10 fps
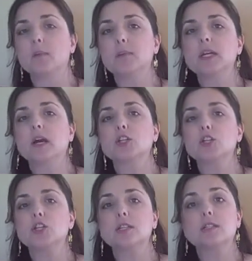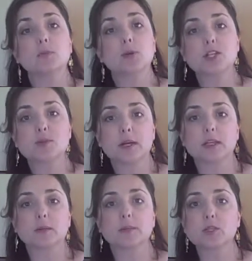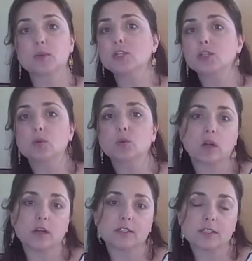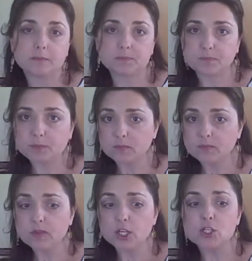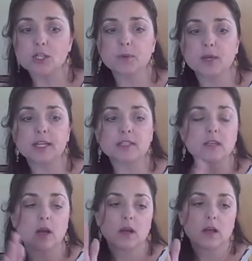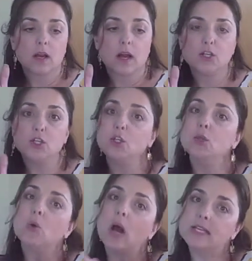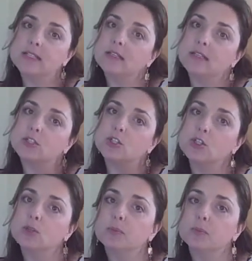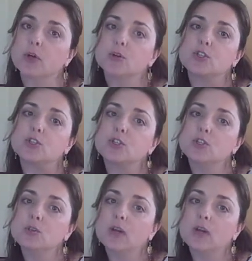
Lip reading: because she is a bridge builder between two worlds. She brings new ideas, new approaches, new